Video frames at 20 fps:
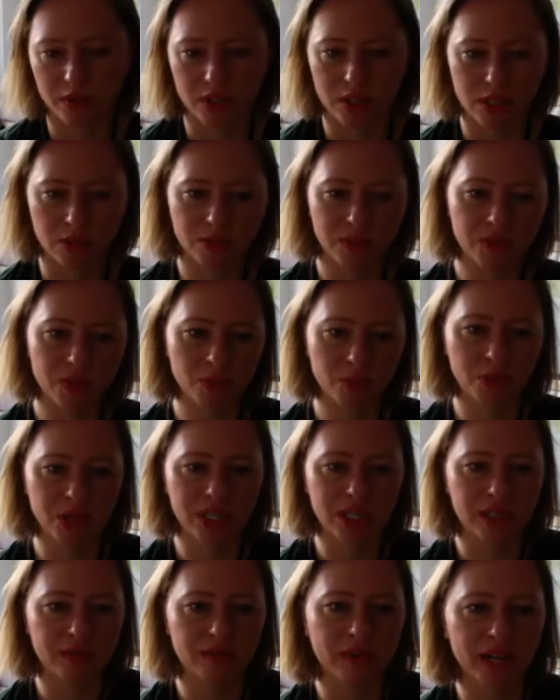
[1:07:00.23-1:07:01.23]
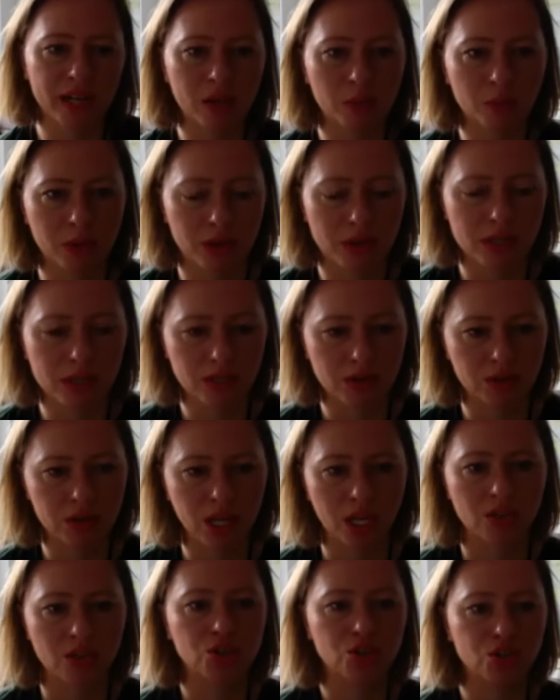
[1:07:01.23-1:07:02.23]
some of the big developers, you
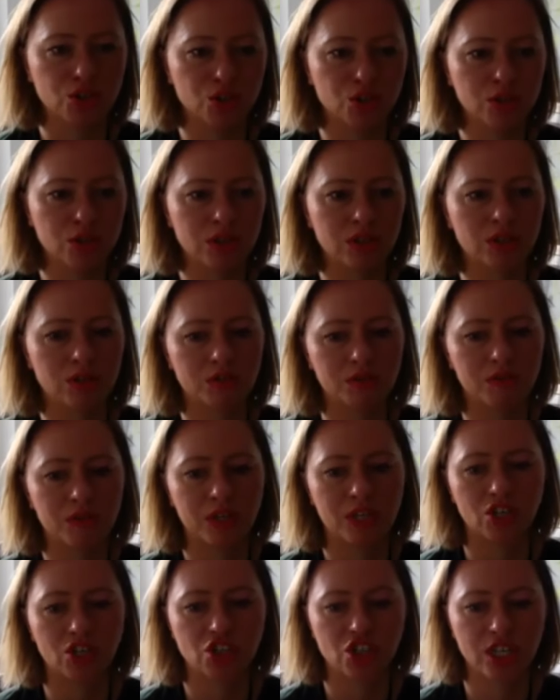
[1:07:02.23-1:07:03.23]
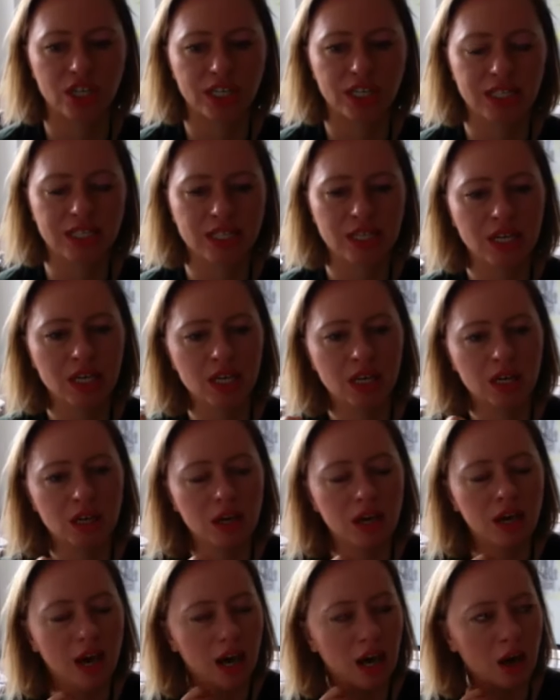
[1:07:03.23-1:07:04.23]
can choose your finishes.
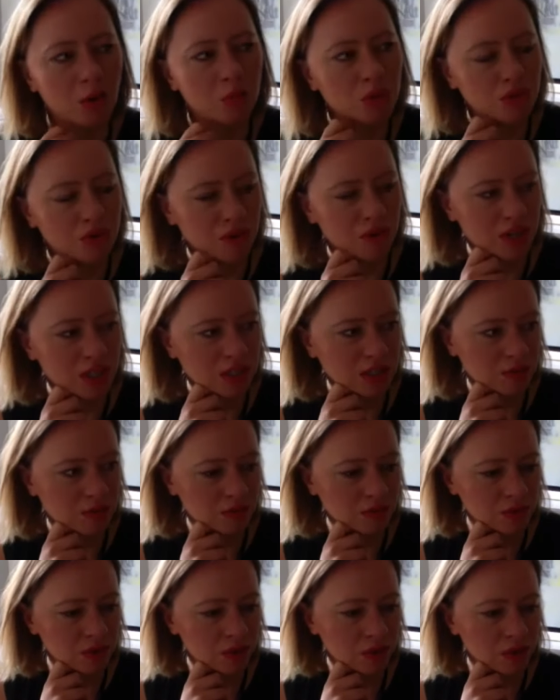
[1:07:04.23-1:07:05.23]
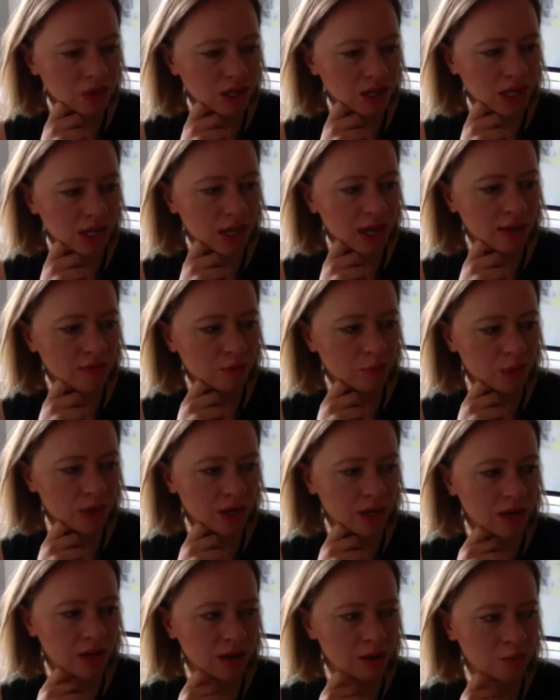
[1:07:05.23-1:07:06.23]
Uh, but first of all, I have
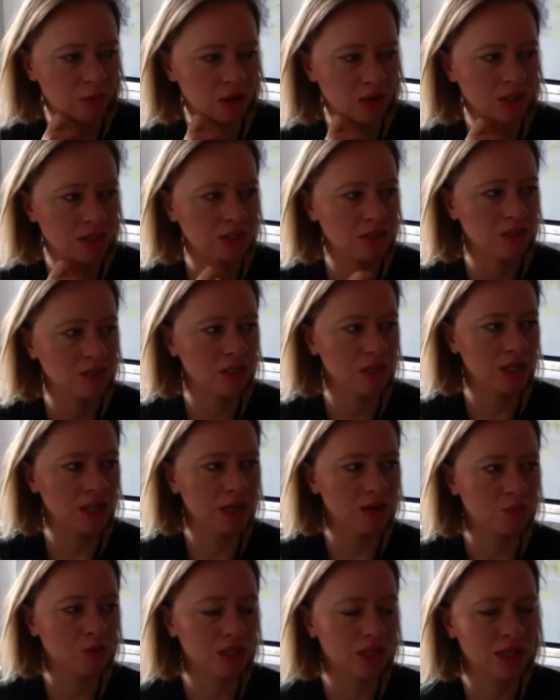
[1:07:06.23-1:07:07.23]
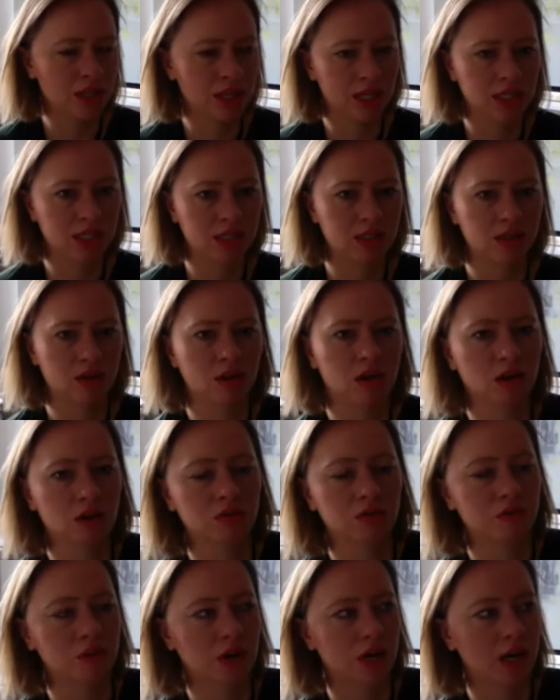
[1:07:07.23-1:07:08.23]
been personally a witness of
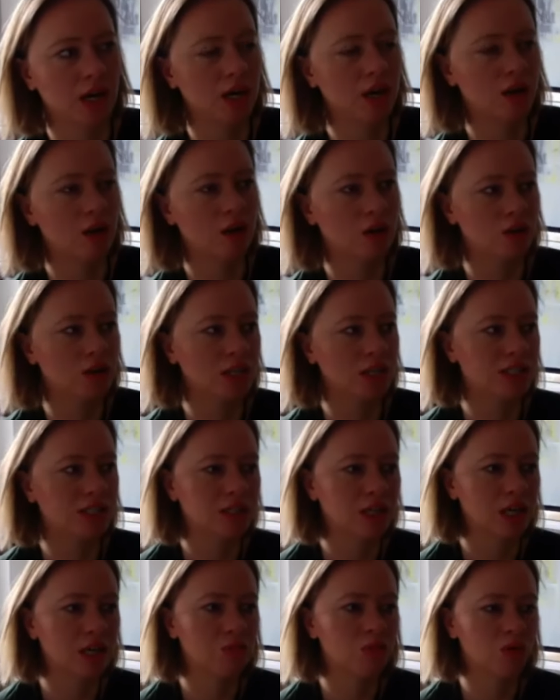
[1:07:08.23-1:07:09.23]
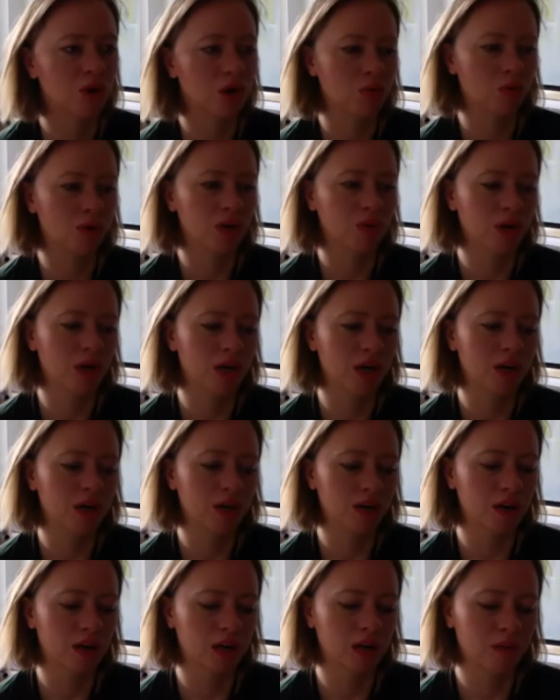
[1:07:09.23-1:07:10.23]
uh, on a scheme where we were
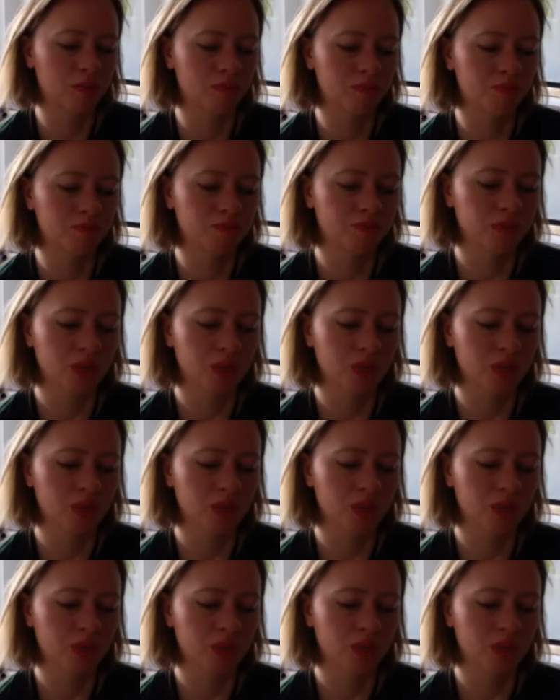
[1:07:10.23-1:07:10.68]
um,